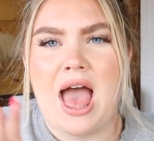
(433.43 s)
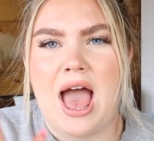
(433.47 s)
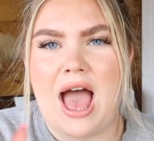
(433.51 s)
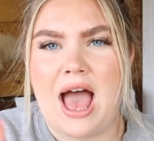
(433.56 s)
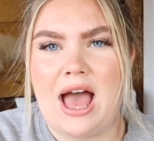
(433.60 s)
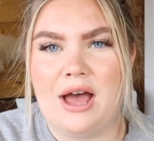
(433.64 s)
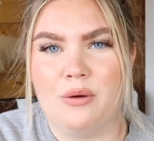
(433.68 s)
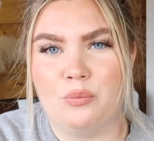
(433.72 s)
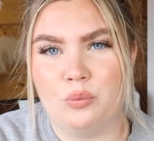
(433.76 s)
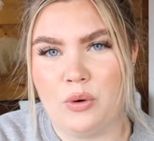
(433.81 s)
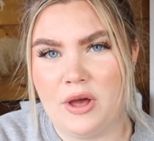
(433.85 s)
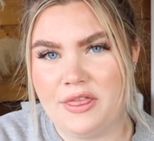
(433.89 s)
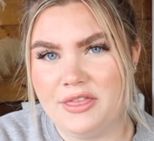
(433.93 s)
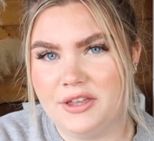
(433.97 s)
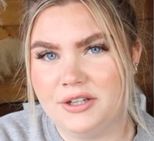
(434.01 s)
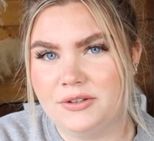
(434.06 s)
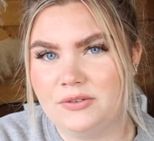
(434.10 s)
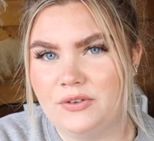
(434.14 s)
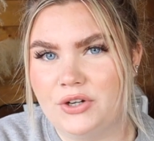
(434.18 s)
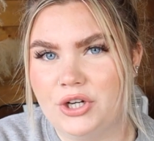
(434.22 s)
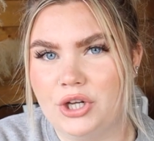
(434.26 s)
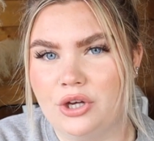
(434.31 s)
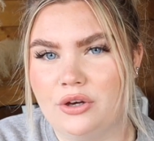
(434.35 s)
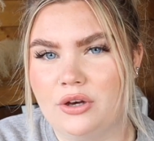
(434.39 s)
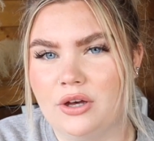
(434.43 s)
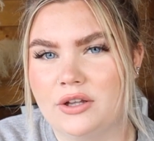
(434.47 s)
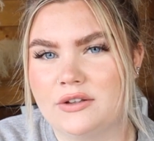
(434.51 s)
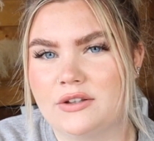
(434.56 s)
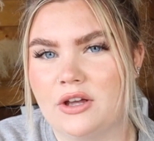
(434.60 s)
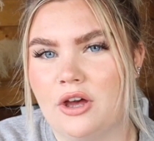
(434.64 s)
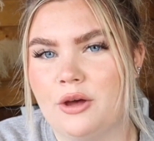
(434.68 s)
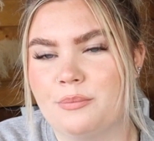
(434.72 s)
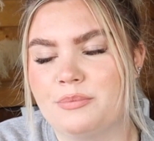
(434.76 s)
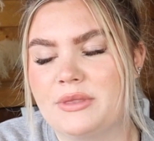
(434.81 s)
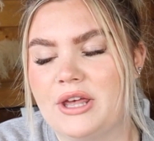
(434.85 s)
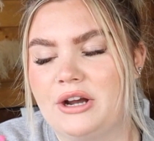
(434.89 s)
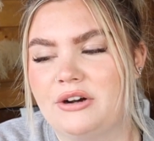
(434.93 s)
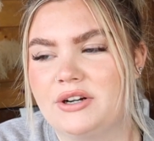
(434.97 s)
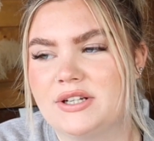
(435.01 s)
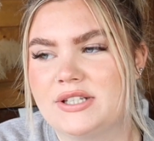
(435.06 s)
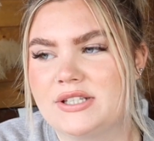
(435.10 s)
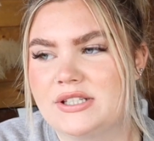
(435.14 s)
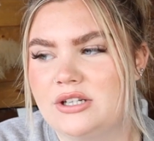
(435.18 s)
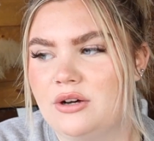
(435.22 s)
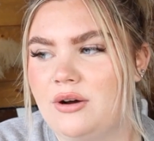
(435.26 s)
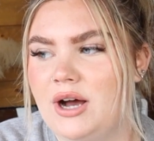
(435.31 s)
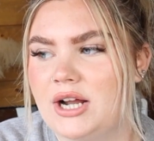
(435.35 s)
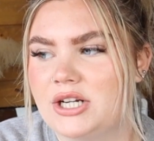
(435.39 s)
And when this video goes up, there is
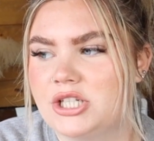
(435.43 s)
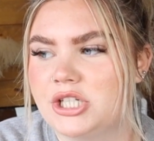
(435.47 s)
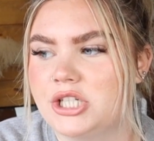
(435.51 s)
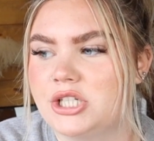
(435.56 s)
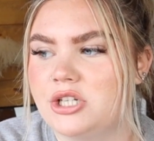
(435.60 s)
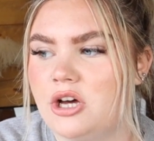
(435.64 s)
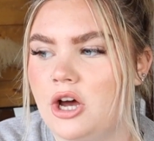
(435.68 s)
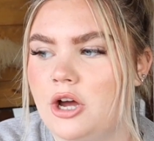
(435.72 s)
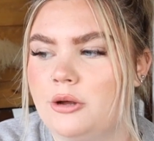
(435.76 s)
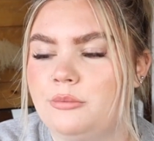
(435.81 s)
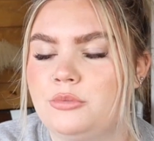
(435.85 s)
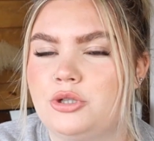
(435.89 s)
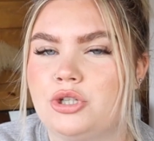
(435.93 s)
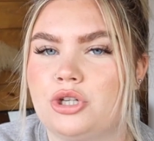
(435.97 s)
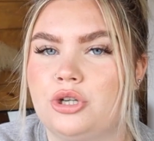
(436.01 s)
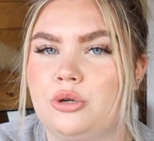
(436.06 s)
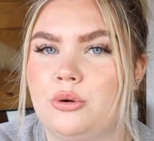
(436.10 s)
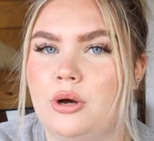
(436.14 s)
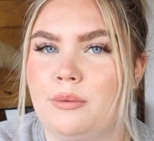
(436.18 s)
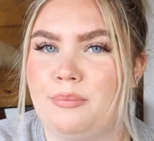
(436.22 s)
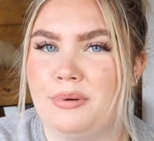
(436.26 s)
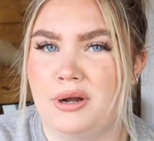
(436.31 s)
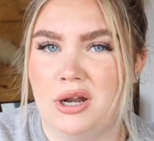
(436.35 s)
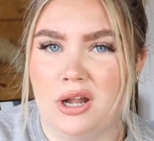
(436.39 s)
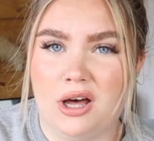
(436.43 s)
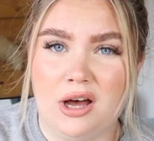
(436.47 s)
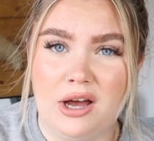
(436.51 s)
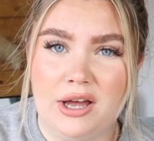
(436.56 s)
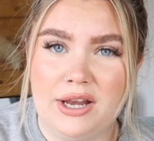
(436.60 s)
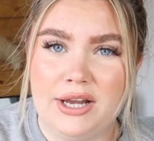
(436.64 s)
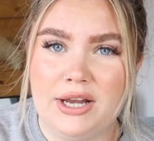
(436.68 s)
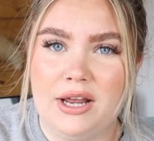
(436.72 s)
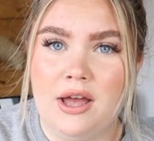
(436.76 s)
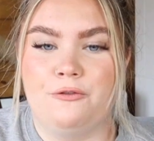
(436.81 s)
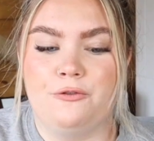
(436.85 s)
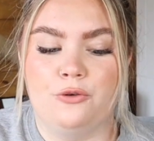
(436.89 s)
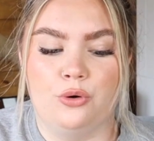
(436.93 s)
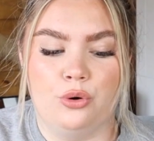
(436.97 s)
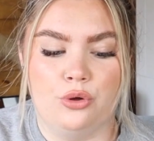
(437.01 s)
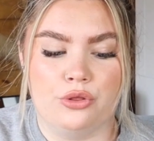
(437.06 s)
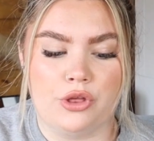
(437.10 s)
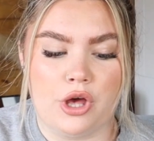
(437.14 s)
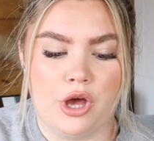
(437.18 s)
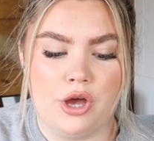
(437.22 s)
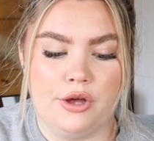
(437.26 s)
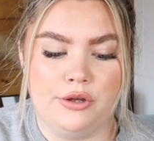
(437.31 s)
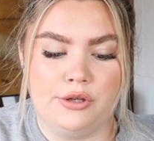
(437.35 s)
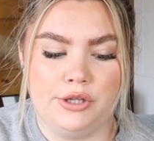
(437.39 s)
still actually time to apply for
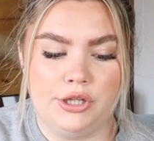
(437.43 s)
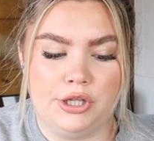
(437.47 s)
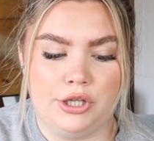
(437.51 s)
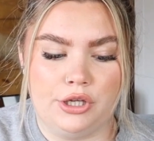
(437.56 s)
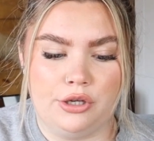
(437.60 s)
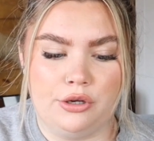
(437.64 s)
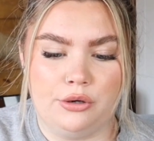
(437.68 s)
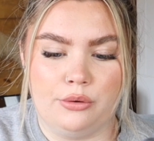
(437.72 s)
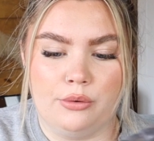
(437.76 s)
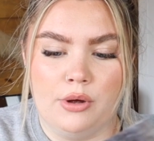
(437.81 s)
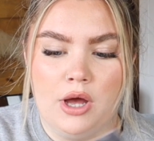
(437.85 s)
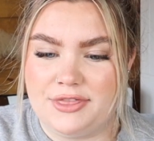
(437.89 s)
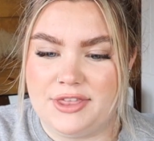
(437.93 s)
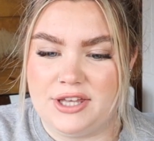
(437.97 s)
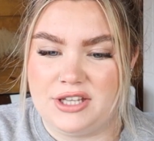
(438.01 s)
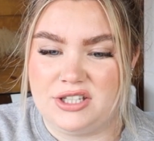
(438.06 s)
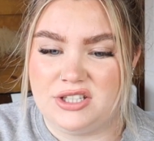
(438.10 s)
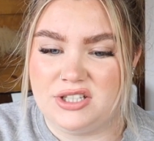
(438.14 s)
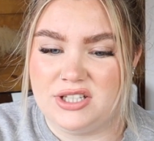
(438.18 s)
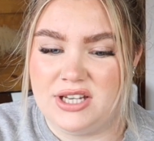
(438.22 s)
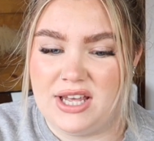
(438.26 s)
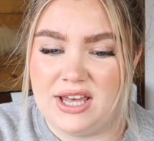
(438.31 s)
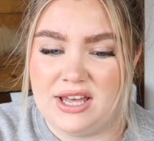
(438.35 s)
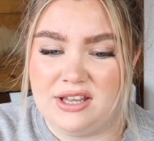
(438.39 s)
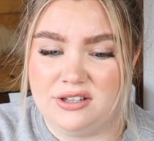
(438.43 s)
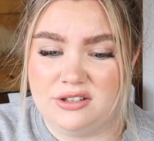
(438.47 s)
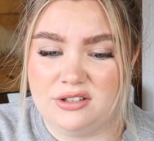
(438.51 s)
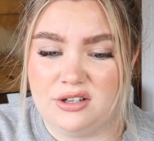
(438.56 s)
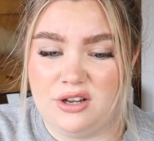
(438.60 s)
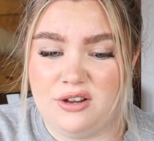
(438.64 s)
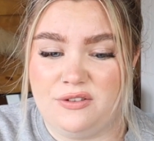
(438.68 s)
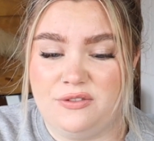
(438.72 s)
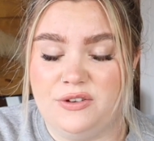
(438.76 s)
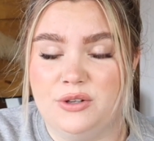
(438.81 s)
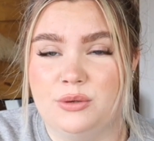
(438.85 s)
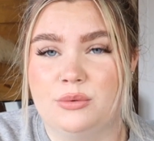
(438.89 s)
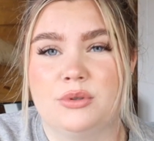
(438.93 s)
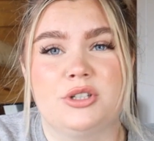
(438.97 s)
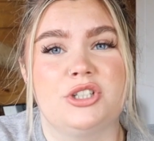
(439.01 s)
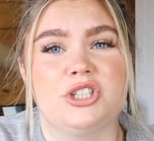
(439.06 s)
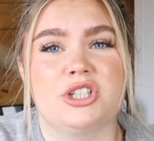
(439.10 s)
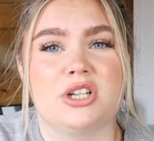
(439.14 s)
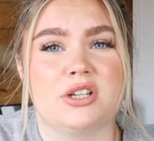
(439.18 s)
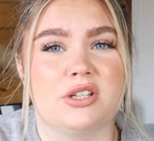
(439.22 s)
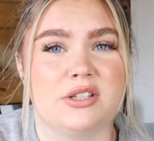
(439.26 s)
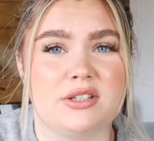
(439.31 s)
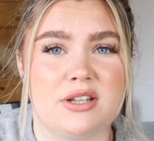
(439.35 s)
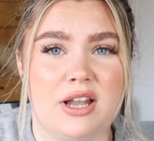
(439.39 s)
the OU this year. So if you were
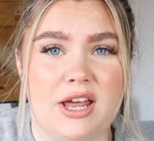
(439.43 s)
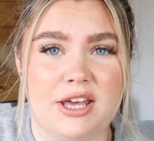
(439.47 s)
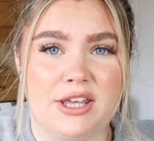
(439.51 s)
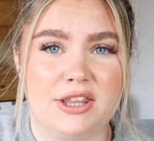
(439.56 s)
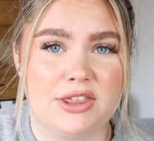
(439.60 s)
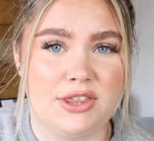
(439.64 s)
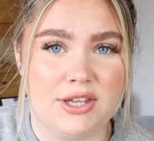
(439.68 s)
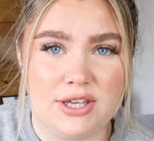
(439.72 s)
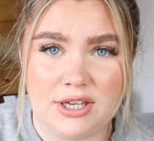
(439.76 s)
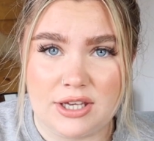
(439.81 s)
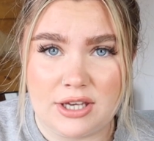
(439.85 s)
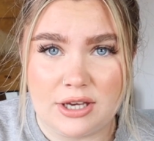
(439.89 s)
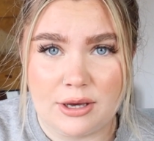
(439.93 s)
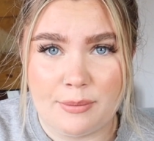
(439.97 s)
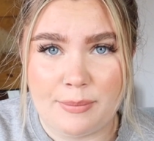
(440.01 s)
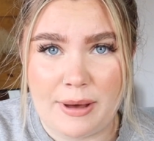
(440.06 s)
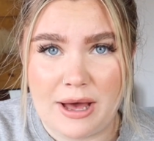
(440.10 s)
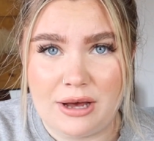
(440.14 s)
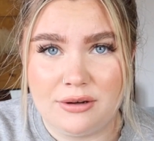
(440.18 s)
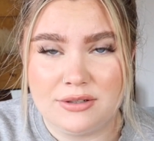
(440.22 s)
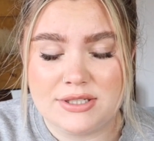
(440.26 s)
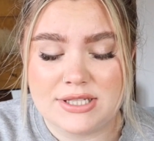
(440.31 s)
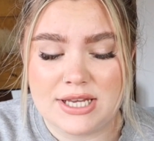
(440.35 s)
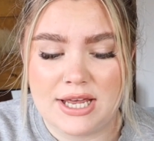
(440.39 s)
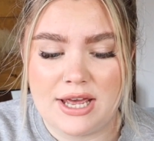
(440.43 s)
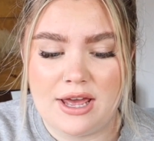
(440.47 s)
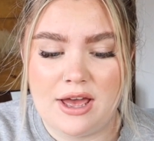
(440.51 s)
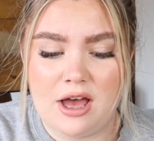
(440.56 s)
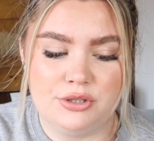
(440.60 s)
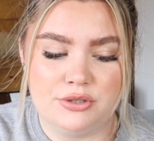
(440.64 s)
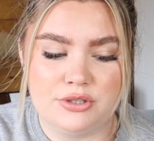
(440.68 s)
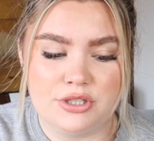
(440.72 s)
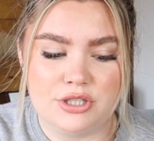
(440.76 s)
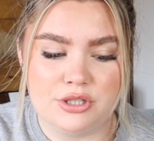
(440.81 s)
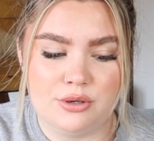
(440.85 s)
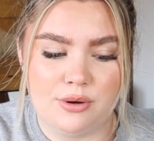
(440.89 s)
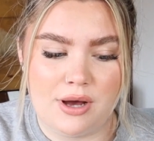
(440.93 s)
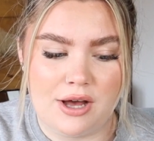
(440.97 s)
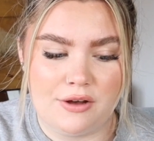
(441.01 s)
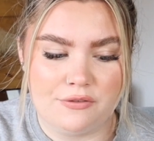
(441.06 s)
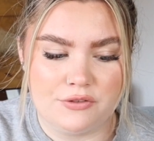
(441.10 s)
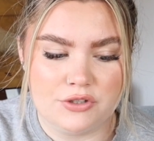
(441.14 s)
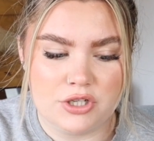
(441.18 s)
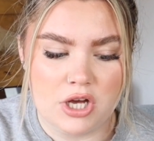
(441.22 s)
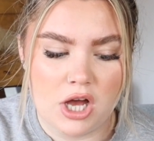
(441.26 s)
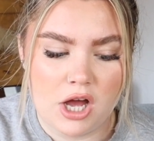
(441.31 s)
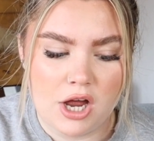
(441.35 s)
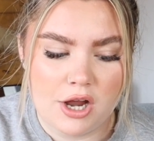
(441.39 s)
just like thinking about it, you still
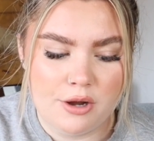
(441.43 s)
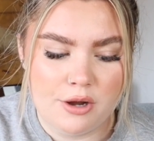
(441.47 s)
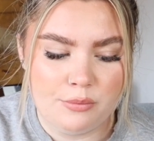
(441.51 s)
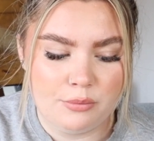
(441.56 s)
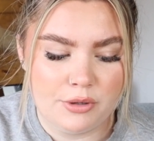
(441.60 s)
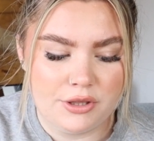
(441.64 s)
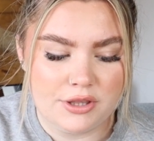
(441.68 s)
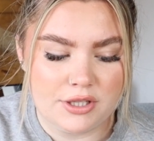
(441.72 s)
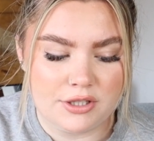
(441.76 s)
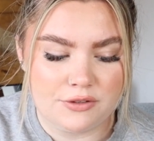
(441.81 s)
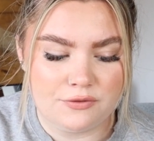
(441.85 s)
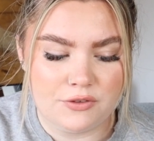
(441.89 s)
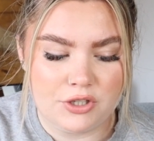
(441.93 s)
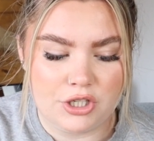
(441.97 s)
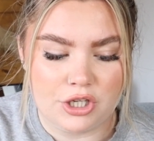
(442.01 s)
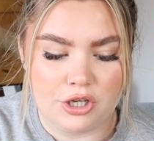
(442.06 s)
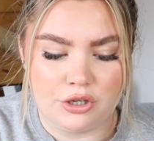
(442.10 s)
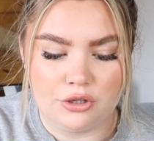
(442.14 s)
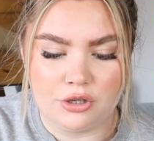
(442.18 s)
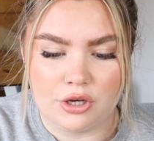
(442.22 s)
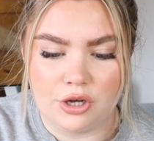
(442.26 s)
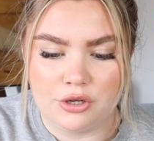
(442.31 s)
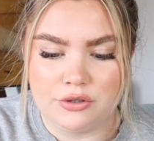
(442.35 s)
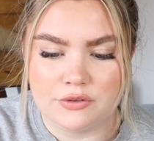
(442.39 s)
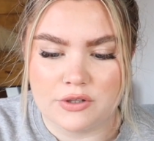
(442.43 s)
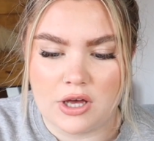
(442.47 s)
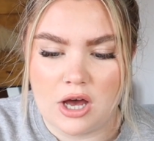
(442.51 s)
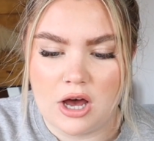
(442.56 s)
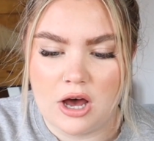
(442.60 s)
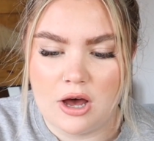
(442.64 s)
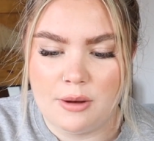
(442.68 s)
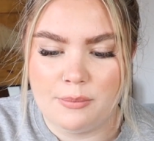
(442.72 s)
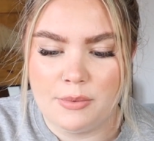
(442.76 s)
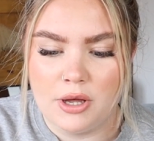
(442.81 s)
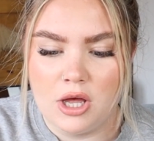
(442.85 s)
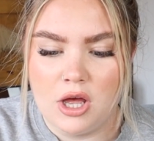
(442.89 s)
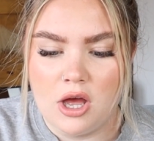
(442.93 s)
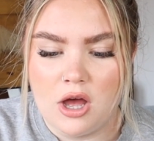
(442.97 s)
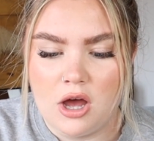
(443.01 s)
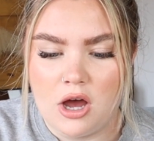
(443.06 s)
have time when this video goes up.